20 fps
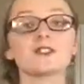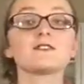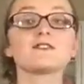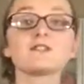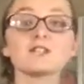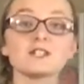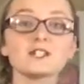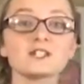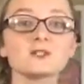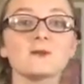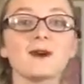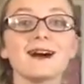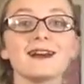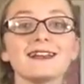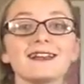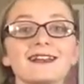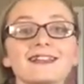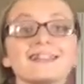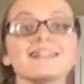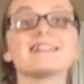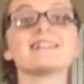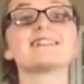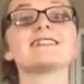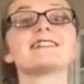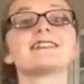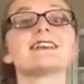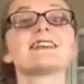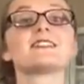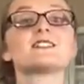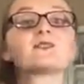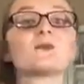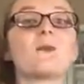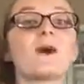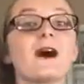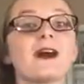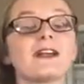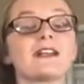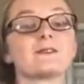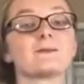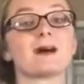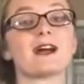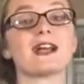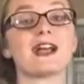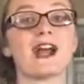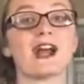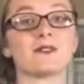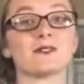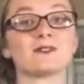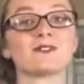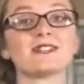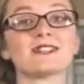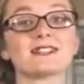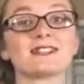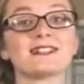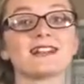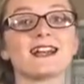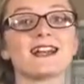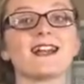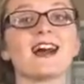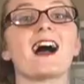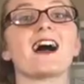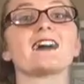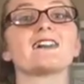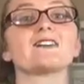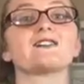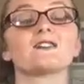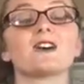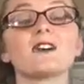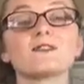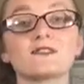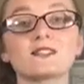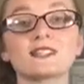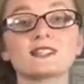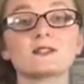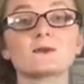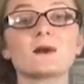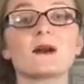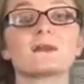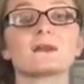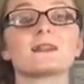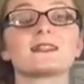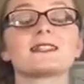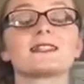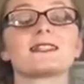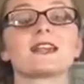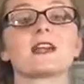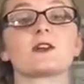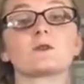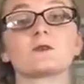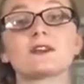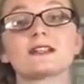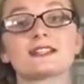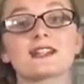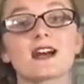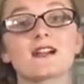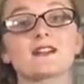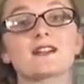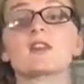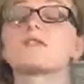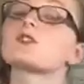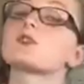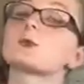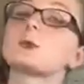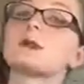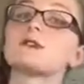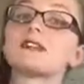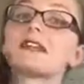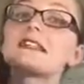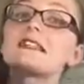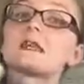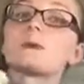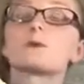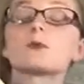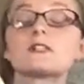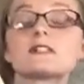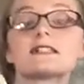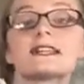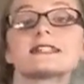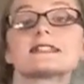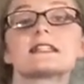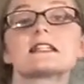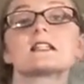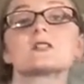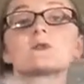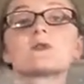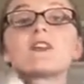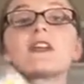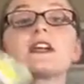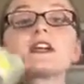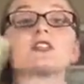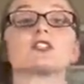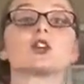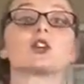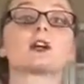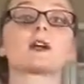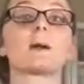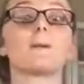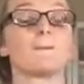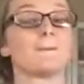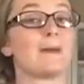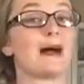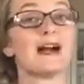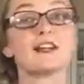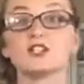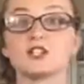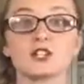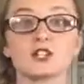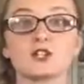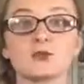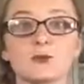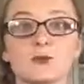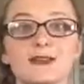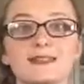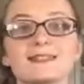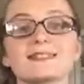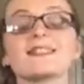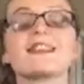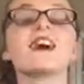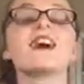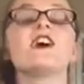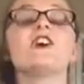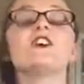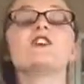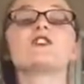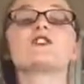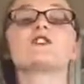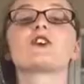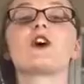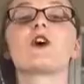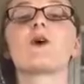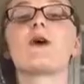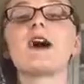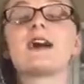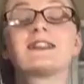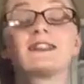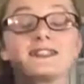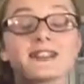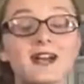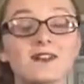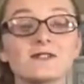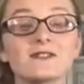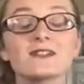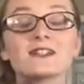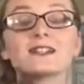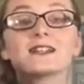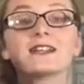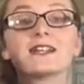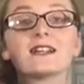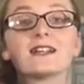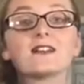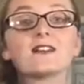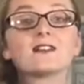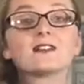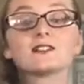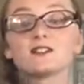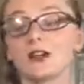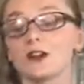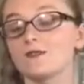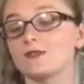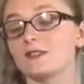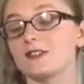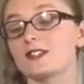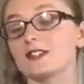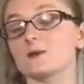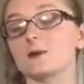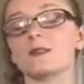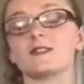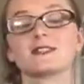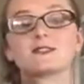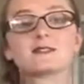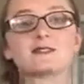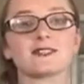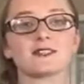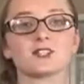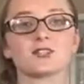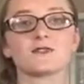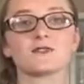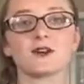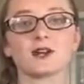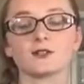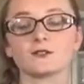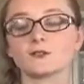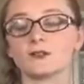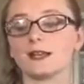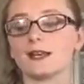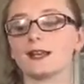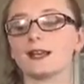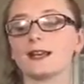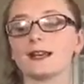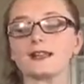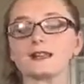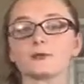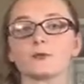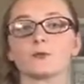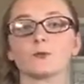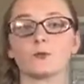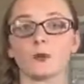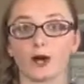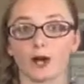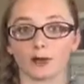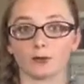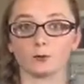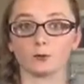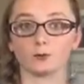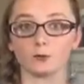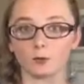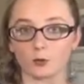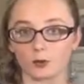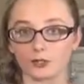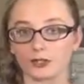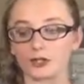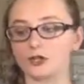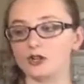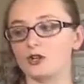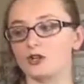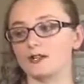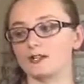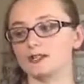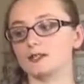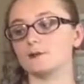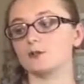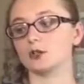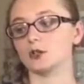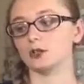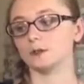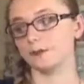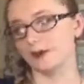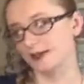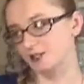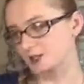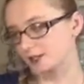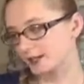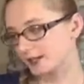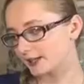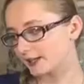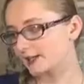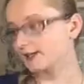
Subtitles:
the first one is Entwined by Heather Dixon. I loved this one. This is a retelling of the 12 Dancing Princesses with a dark magic twist. So I definitely loved this one. This is such a fun read. It is, I will warn you, there is some dark magic in